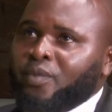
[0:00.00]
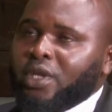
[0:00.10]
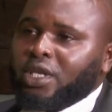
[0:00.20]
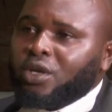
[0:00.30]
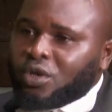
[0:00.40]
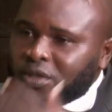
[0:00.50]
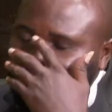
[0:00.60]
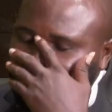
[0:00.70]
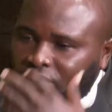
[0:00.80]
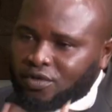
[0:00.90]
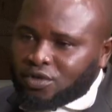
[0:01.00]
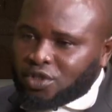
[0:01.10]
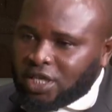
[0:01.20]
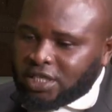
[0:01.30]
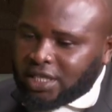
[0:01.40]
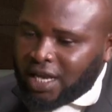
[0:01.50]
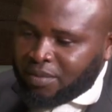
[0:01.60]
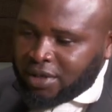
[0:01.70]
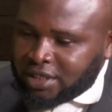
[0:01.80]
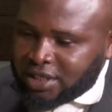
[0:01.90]
The concept of joint
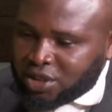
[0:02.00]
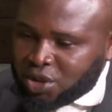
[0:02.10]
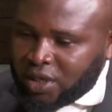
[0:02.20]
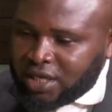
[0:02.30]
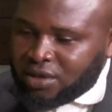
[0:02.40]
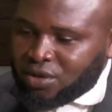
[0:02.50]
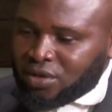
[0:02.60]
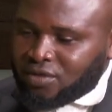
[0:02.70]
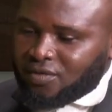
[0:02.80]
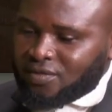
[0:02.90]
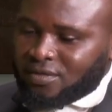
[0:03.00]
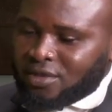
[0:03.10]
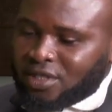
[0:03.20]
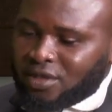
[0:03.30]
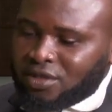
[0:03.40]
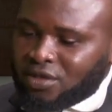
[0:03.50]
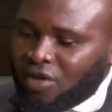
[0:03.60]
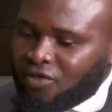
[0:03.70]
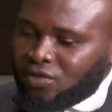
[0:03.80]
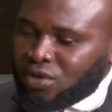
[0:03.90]
liability is usually is
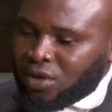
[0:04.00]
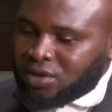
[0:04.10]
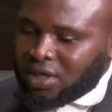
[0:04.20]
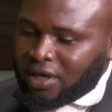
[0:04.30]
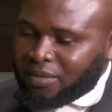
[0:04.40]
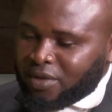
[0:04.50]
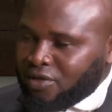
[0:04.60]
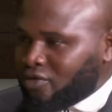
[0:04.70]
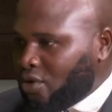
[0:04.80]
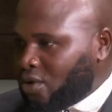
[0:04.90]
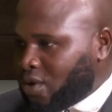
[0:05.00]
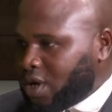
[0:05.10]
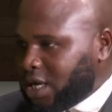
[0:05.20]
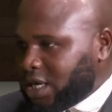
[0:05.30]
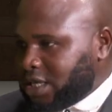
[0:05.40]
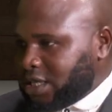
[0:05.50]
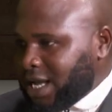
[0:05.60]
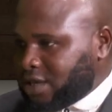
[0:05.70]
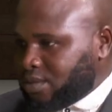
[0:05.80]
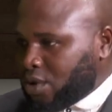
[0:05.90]
often not invoked
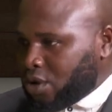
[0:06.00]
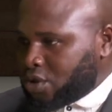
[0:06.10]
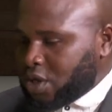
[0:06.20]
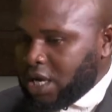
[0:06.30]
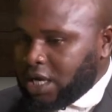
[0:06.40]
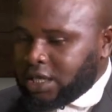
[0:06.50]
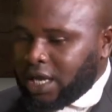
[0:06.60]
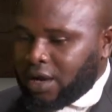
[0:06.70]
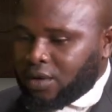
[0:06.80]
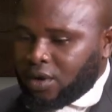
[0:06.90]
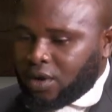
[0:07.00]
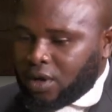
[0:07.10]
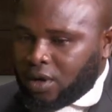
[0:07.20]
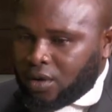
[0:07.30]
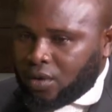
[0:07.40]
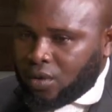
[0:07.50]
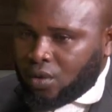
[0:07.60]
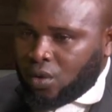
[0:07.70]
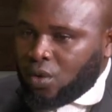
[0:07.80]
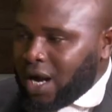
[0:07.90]
that much. Now,
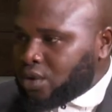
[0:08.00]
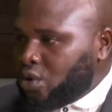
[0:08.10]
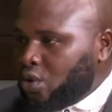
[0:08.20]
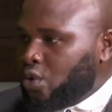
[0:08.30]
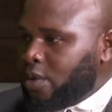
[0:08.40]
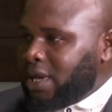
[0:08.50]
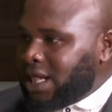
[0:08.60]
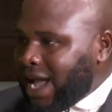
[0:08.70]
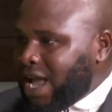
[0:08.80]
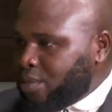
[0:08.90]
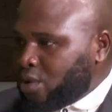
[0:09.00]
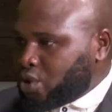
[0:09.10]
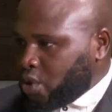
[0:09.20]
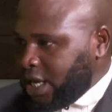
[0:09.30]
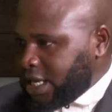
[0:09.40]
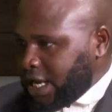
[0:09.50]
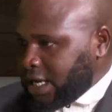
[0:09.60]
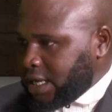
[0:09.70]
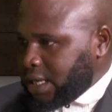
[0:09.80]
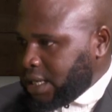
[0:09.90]
who and who will be liable together?
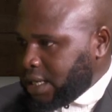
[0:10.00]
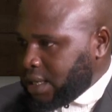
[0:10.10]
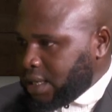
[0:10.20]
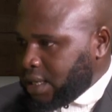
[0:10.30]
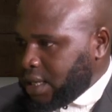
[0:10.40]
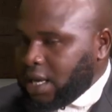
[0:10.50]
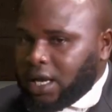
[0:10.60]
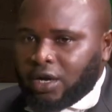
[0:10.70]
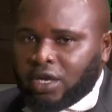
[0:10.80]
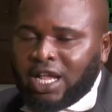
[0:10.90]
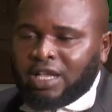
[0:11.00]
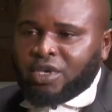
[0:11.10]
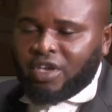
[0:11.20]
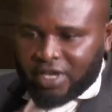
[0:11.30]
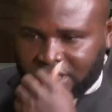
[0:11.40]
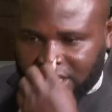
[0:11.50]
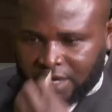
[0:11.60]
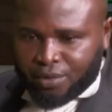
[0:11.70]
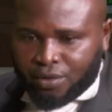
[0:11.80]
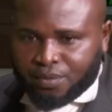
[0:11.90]
Okay, now let me give an
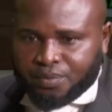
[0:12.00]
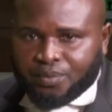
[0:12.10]
example.